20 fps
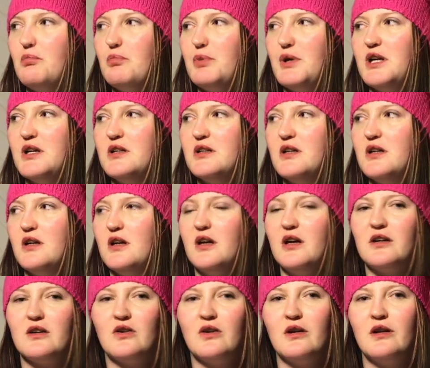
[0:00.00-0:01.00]
but
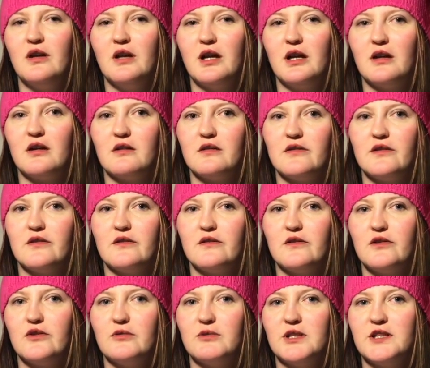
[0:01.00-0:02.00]
I got it like
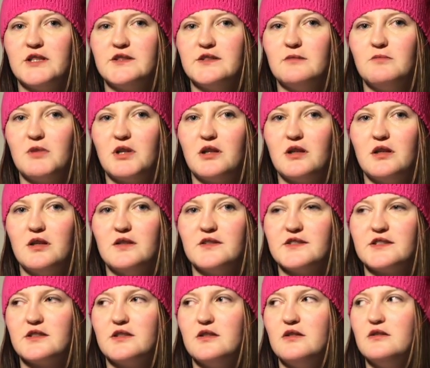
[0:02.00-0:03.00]
20-something
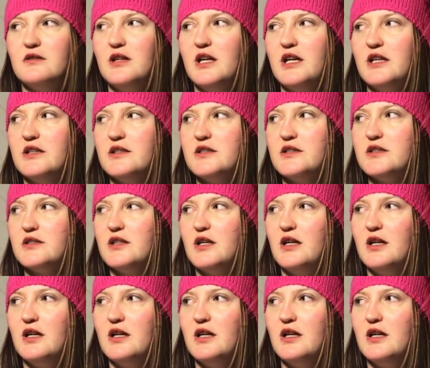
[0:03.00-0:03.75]
years ago, and